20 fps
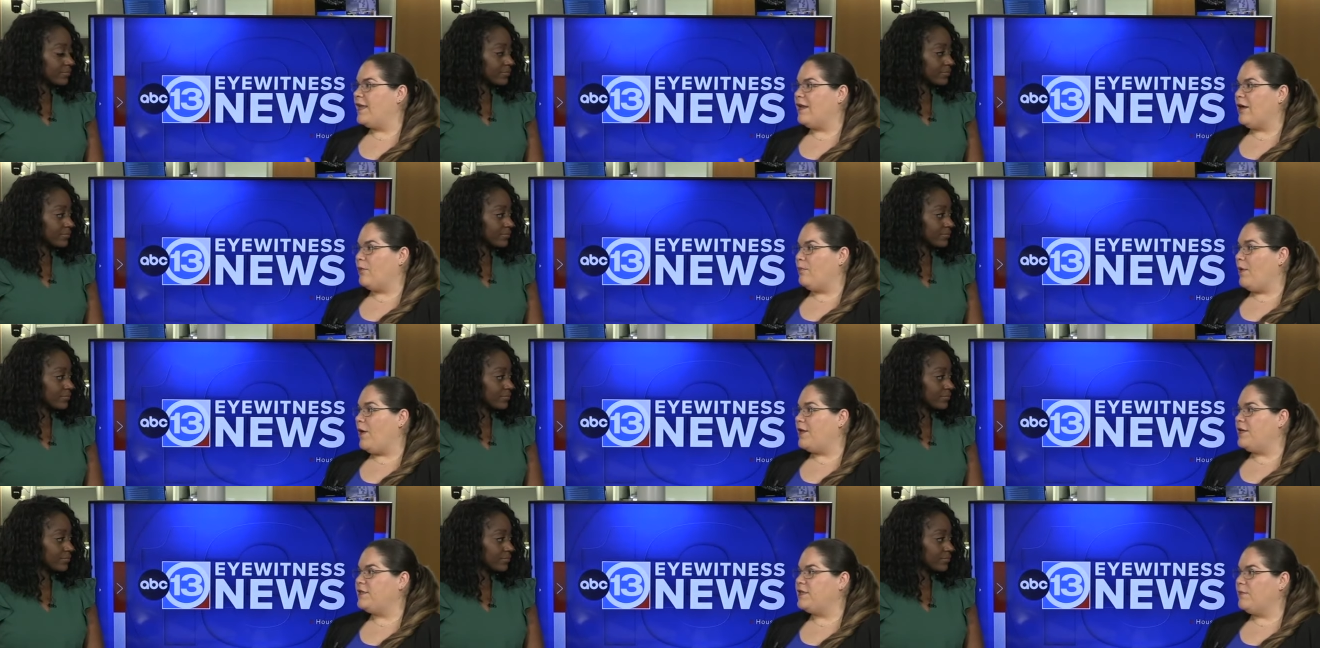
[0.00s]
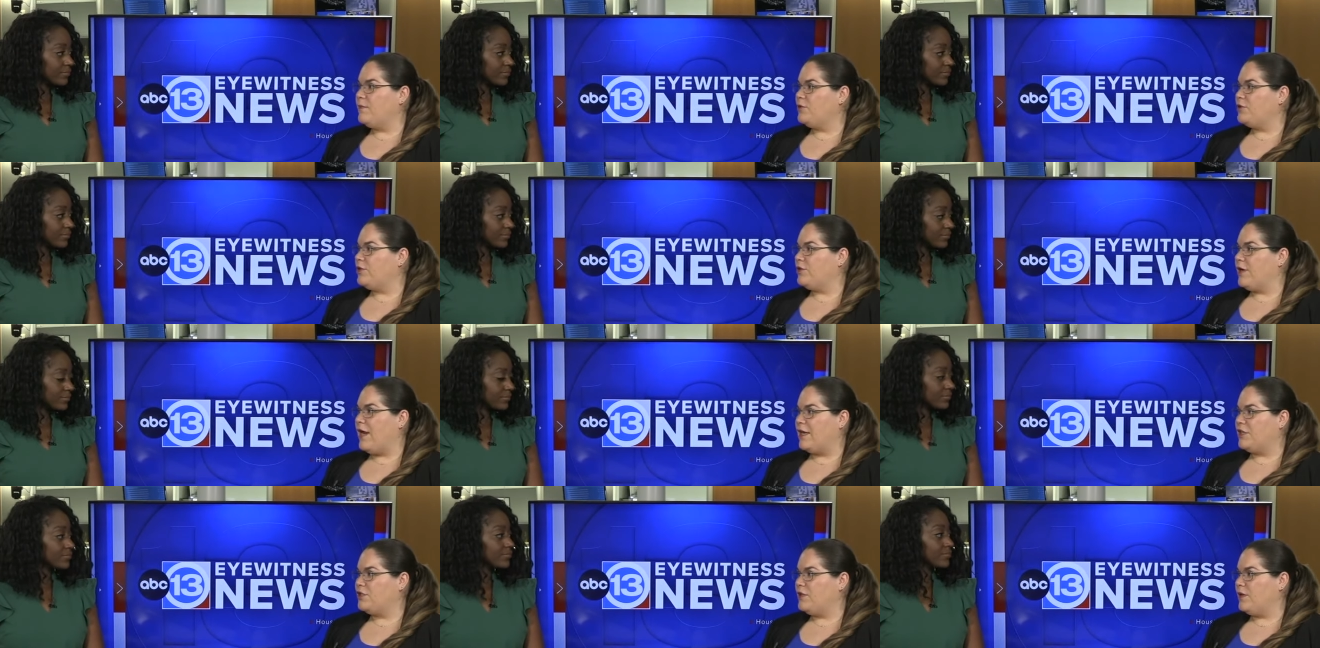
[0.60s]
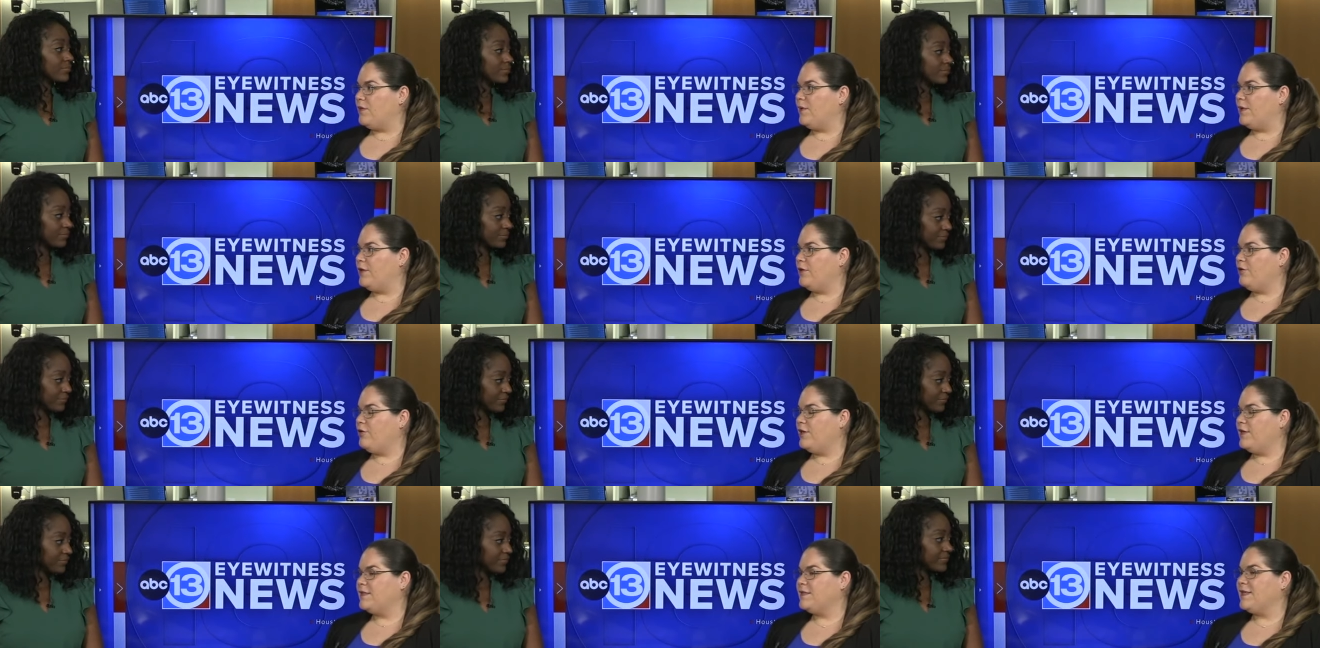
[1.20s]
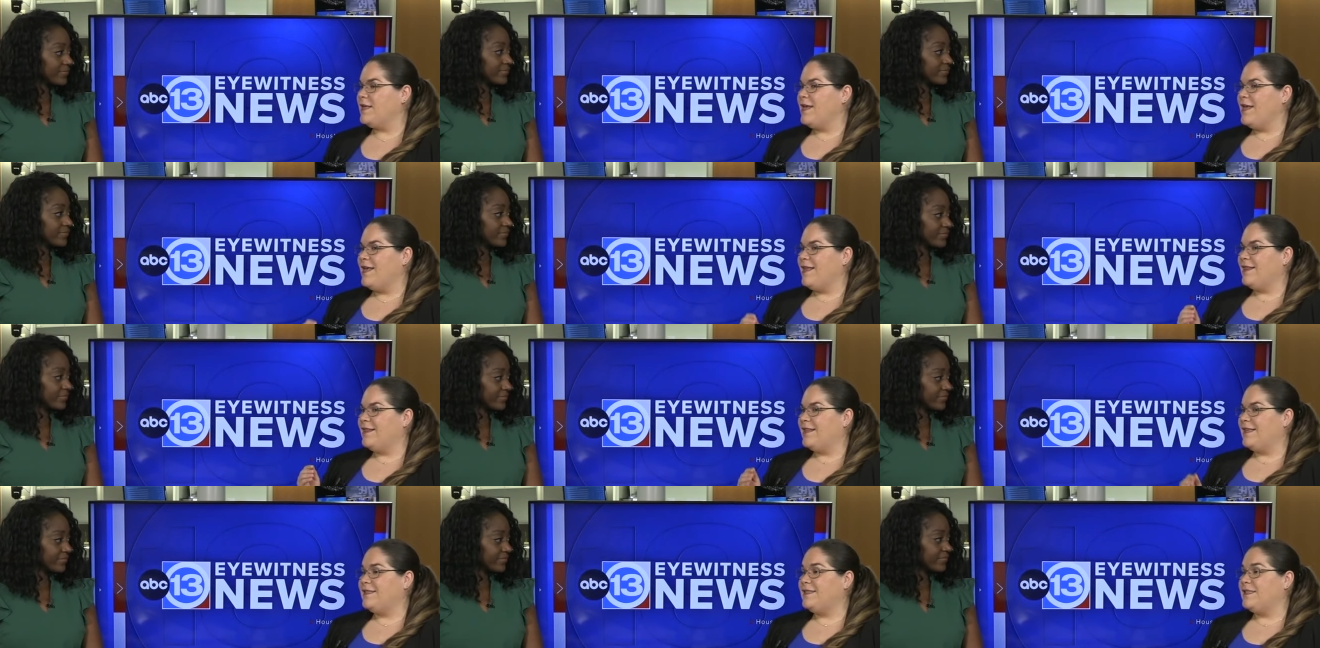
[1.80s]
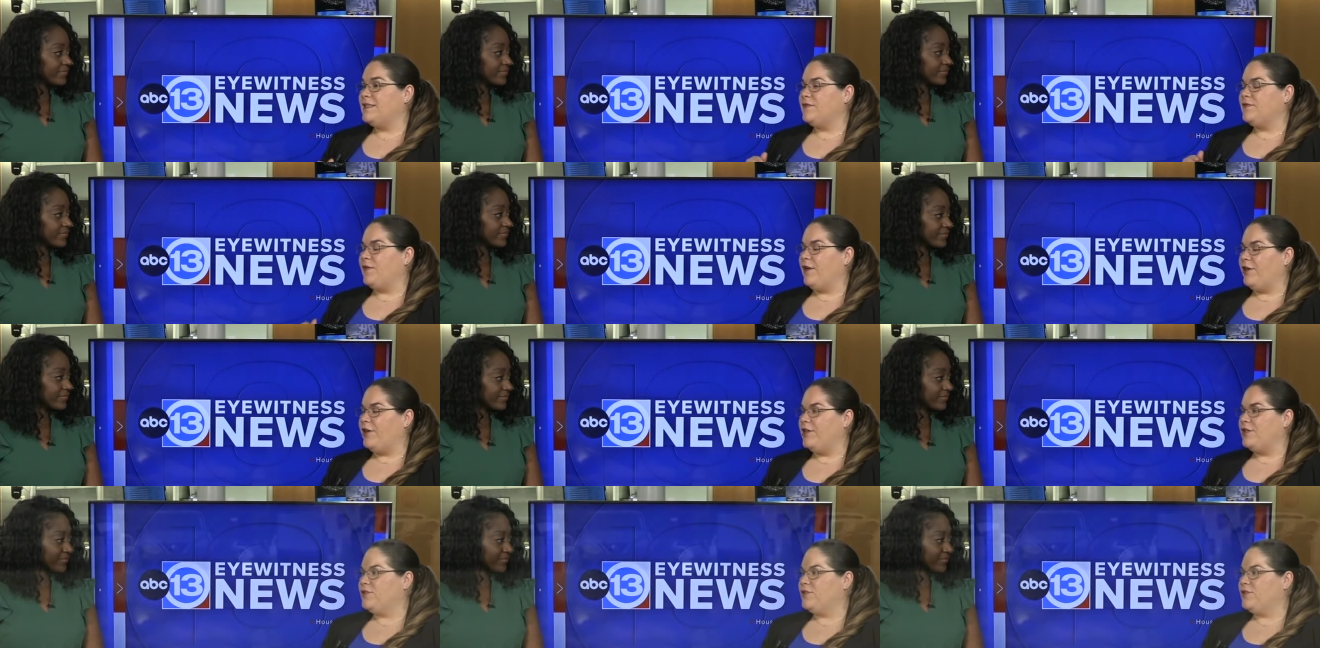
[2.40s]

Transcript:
Speaker 1: and our body temperature naturally will increase. This is very